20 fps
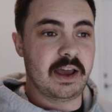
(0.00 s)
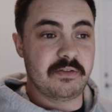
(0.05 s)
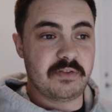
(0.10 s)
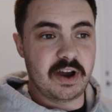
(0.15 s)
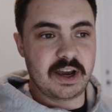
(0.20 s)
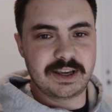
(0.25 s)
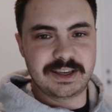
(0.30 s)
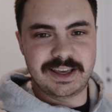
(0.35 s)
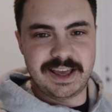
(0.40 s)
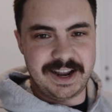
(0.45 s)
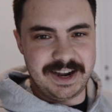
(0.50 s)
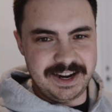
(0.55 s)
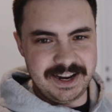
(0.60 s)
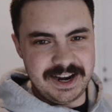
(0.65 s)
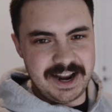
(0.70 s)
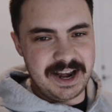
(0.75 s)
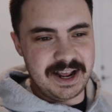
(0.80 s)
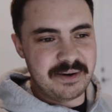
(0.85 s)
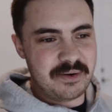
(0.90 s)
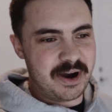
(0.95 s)
if I can get in
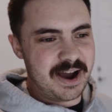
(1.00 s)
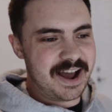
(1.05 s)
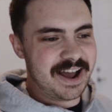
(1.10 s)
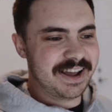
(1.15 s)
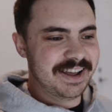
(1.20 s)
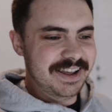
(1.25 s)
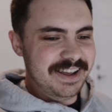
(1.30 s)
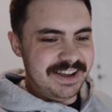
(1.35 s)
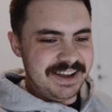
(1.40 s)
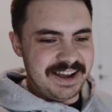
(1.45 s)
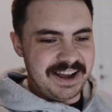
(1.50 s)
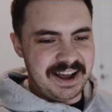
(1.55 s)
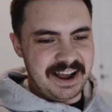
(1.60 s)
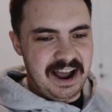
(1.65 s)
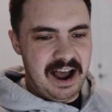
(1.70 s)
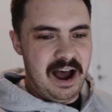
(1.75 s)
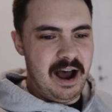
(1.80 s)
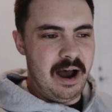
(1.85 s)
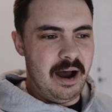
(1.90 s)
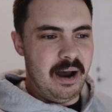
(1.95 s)
anywhere,
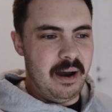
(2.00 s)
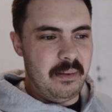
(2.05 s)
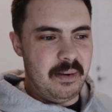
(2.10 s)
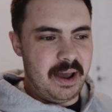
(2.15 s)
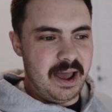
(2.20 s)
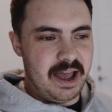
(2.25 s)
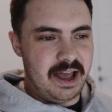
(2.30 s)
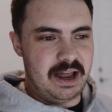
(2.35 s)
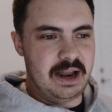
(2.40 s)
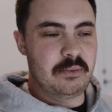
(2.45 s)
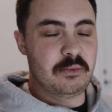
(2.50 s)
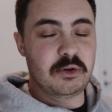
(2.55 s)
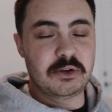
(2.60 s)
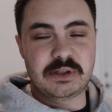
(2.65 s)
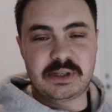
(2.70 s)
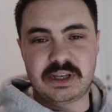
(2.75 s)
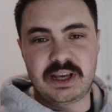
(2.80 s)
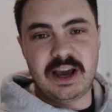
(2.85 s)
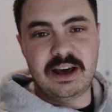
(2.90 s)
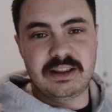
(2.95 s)
and we'll
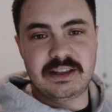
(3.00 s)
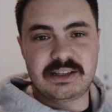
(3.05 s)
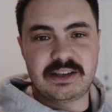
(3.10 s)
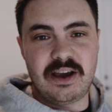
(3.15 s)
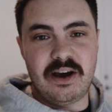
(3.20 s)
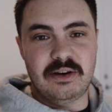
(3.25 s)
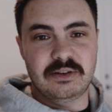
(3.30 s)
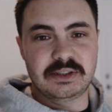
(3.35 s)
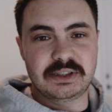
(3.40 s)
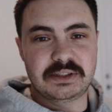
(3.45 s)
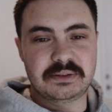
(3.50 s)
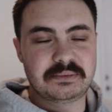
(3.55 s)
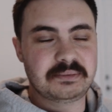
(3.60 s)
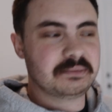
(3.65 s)
see how this goes.